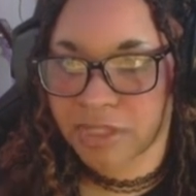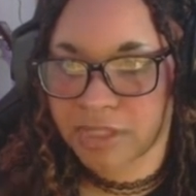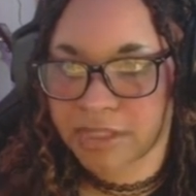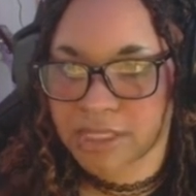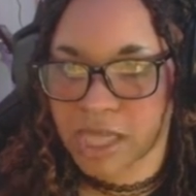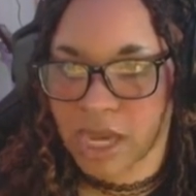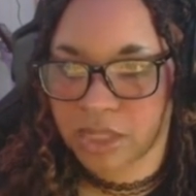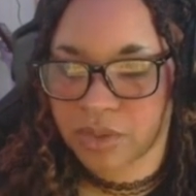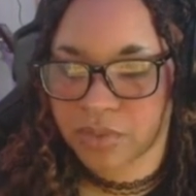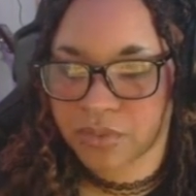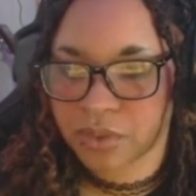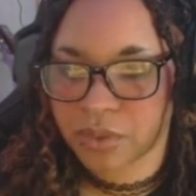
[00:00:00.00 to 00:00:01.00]
entire
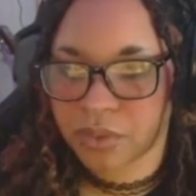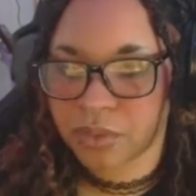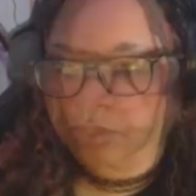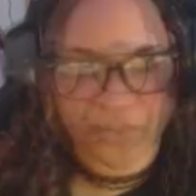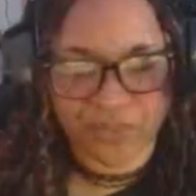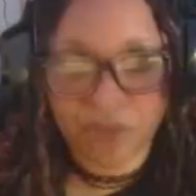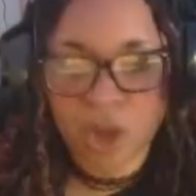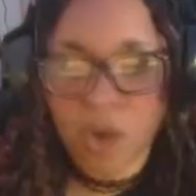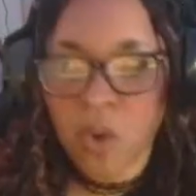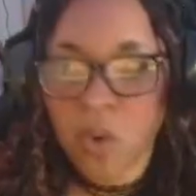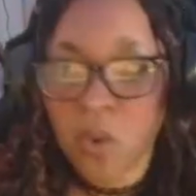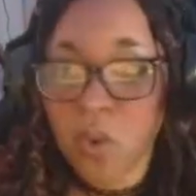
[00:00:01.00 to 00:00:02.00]
room.
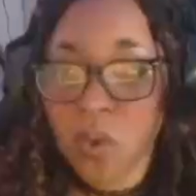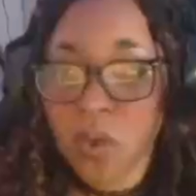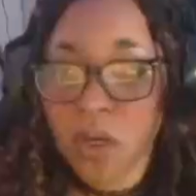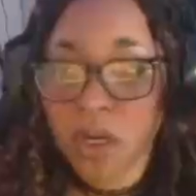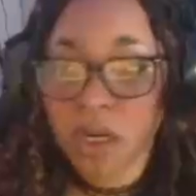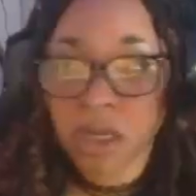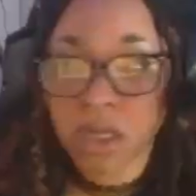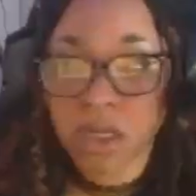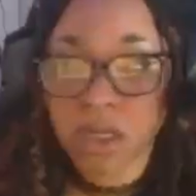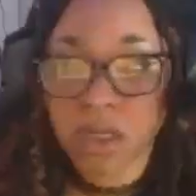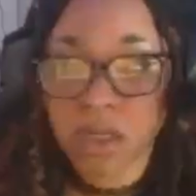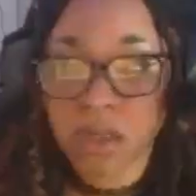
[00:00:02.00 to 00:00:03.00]
Or
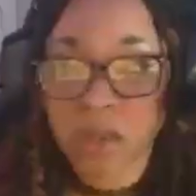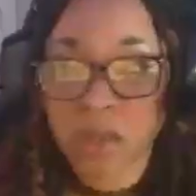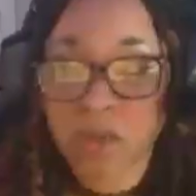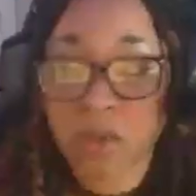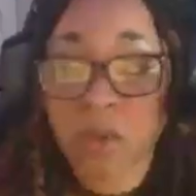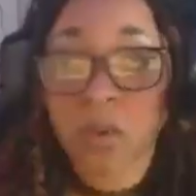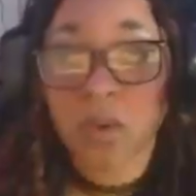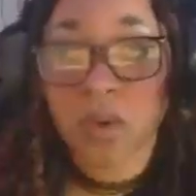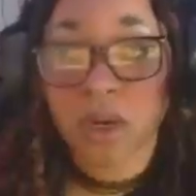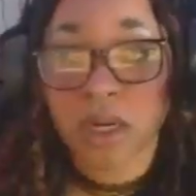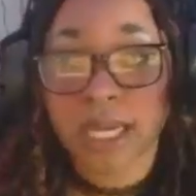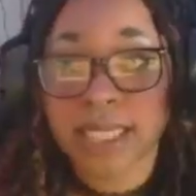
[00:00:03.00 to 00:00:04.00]

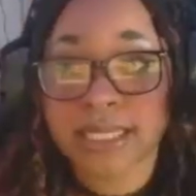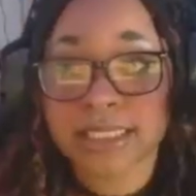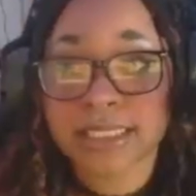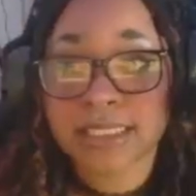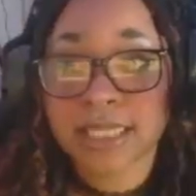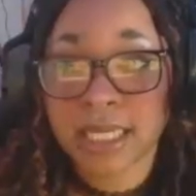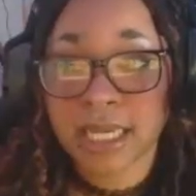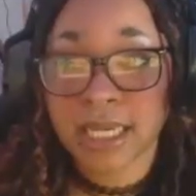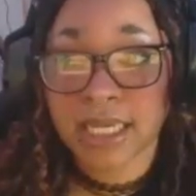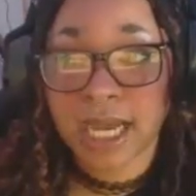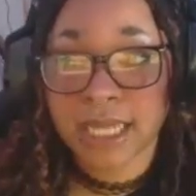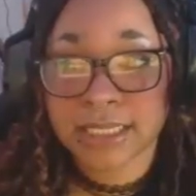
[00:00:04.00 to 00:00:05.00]
and this is an
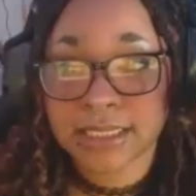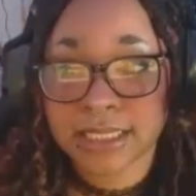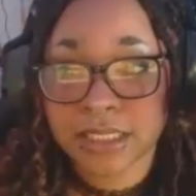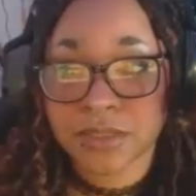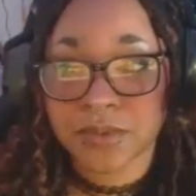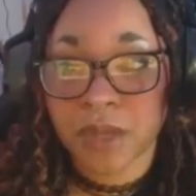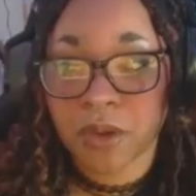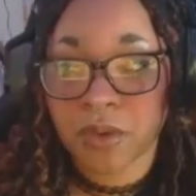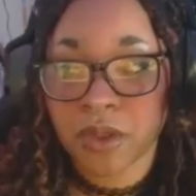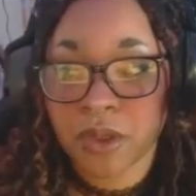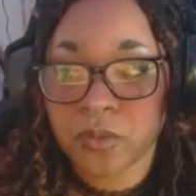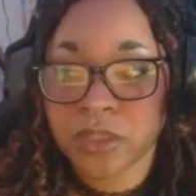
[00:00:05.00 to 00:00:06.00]
idea as well,
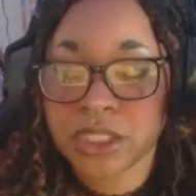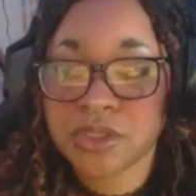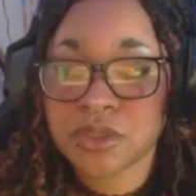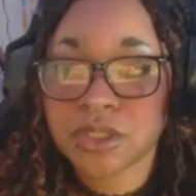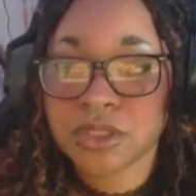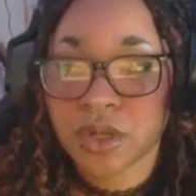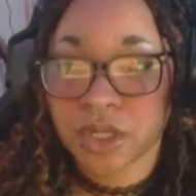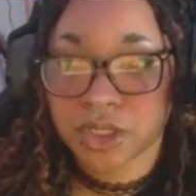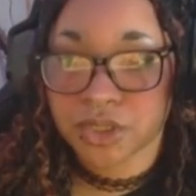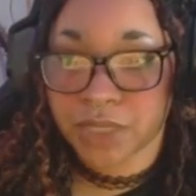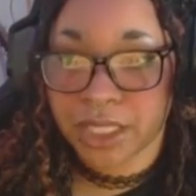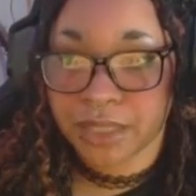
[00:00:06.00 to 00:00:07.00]
we can do this
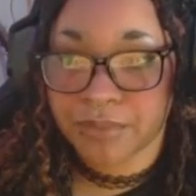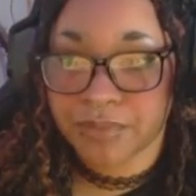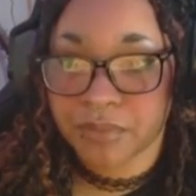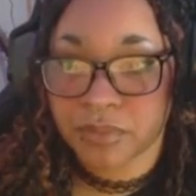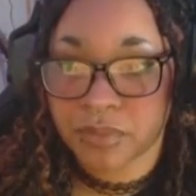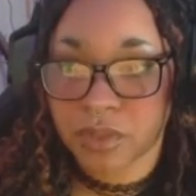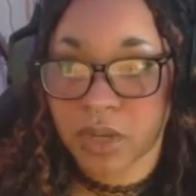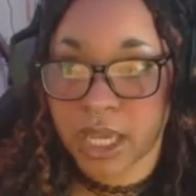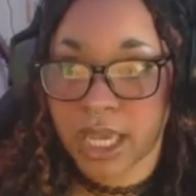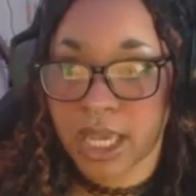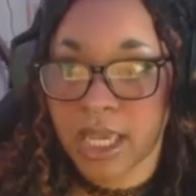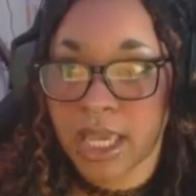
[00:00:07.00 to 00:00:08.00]
archway,
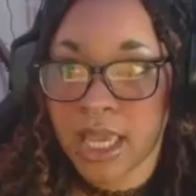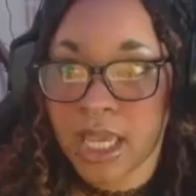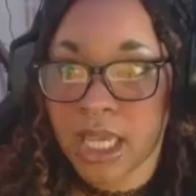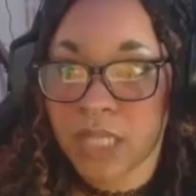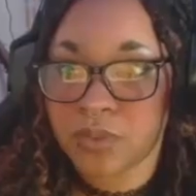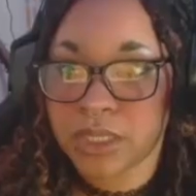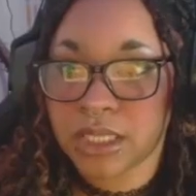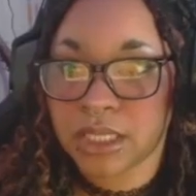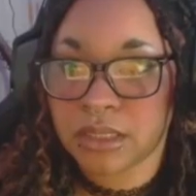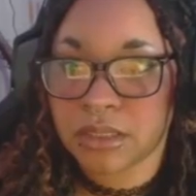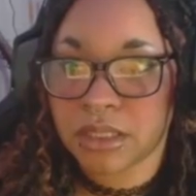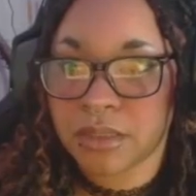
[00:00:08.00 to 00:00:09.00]
okay, and we
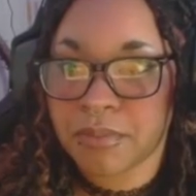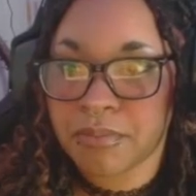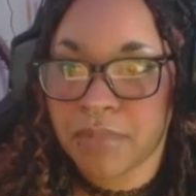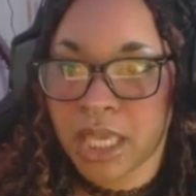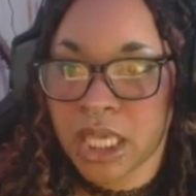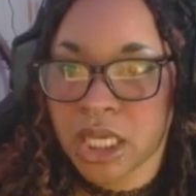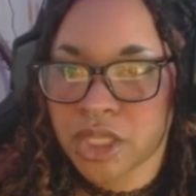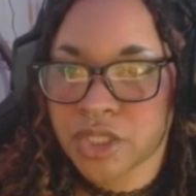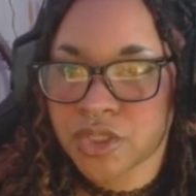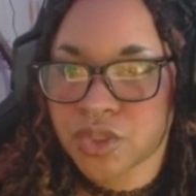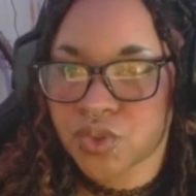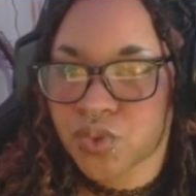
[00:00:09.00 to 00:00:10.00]
can make the
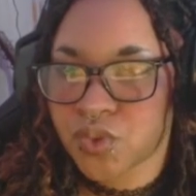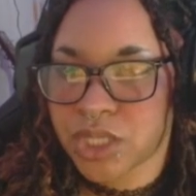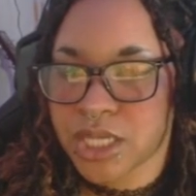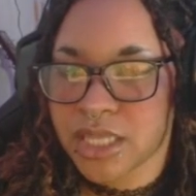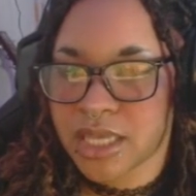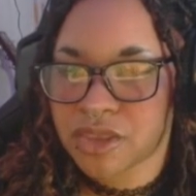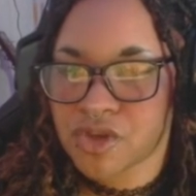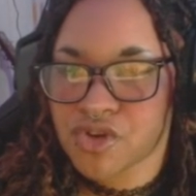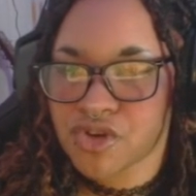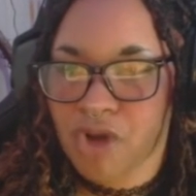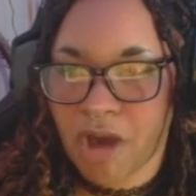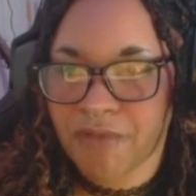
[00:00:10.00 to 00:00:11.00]
story that they're
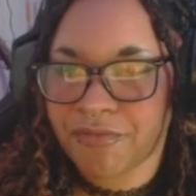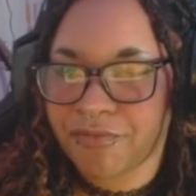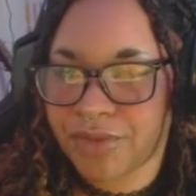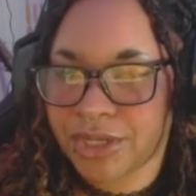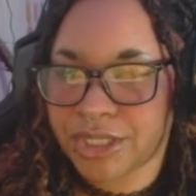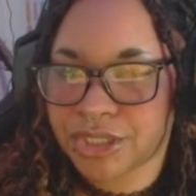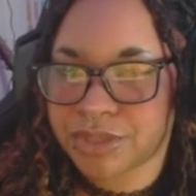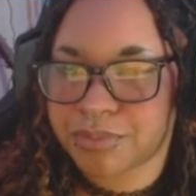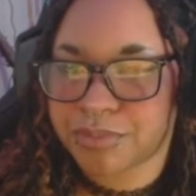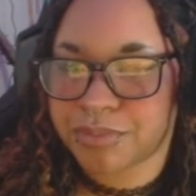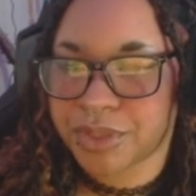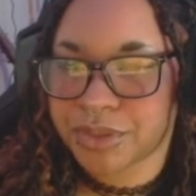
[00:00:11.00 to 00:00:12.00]
not finished
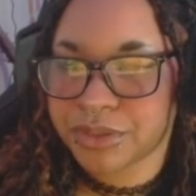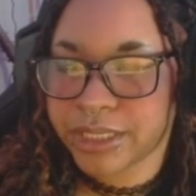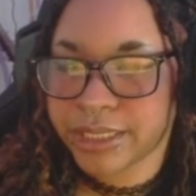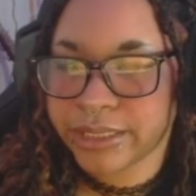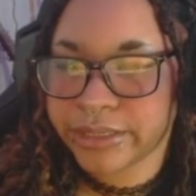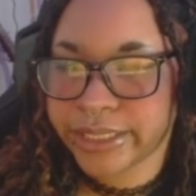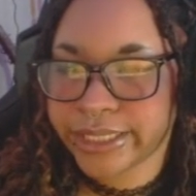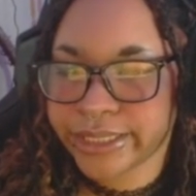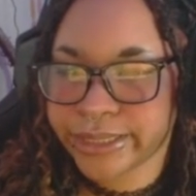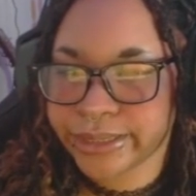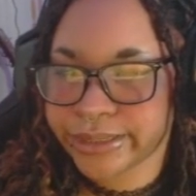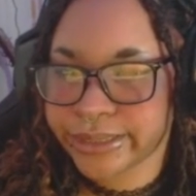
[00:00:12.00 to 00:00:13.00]
building
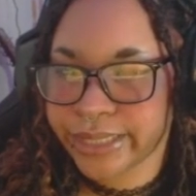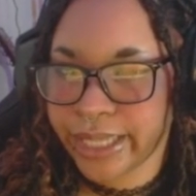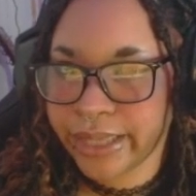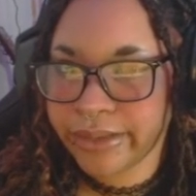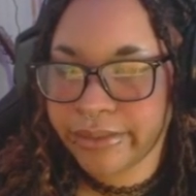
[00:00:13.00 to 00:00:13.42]
this yet,